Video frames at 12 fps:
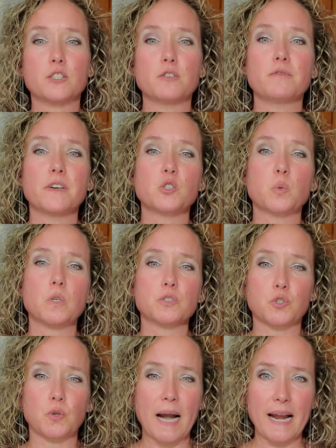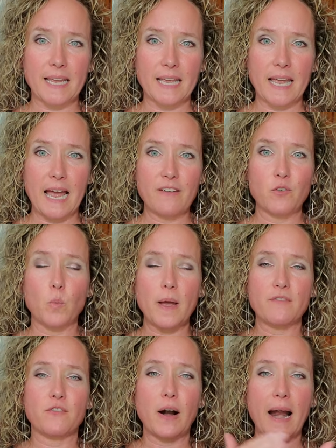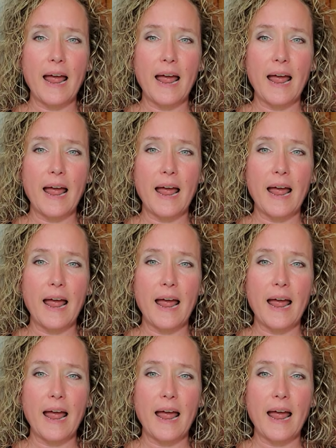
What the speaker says: do visual tracking. Have a way for